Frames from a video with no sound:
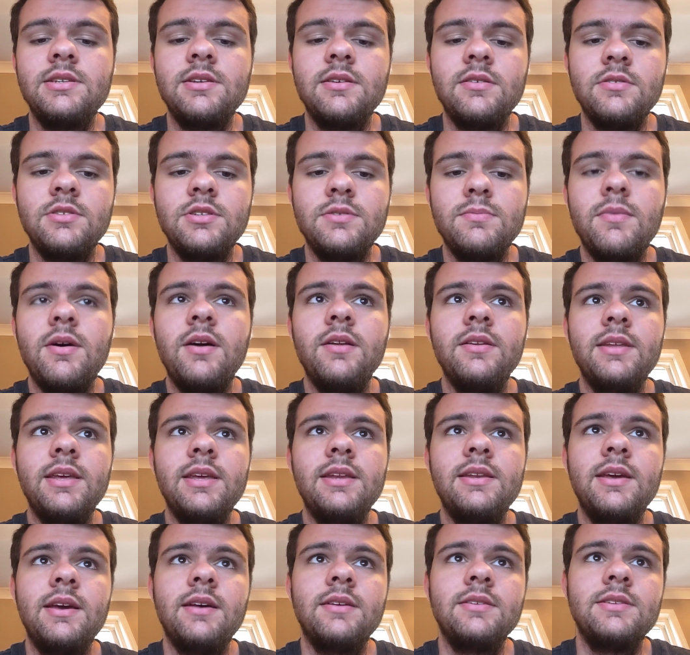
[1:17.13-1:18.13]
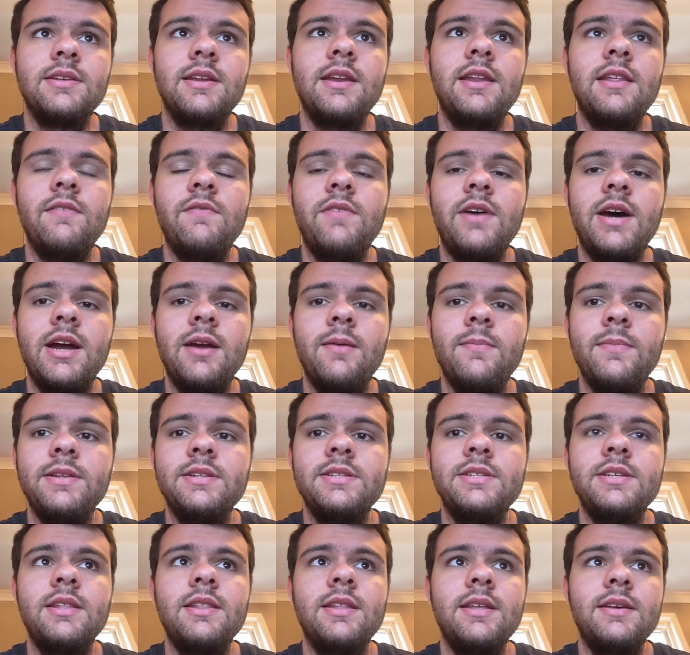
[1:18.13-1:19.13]
so small details and
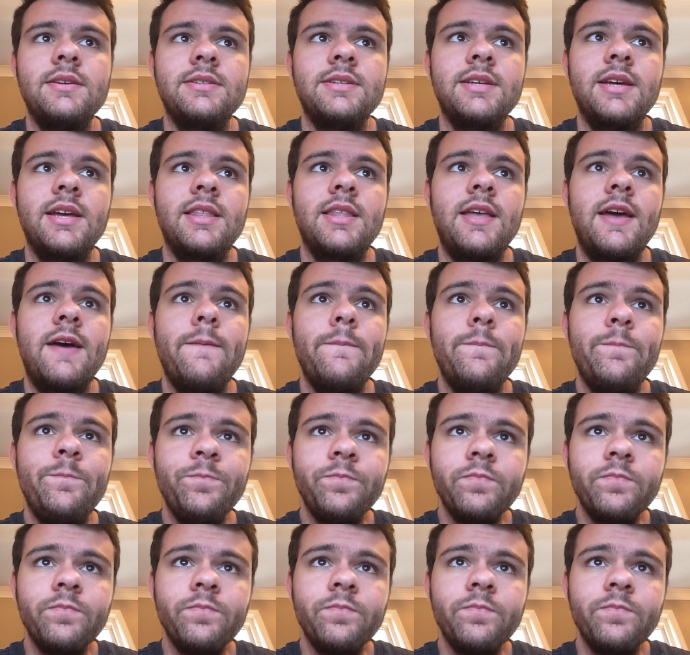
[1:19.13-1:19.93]
environments and things like that.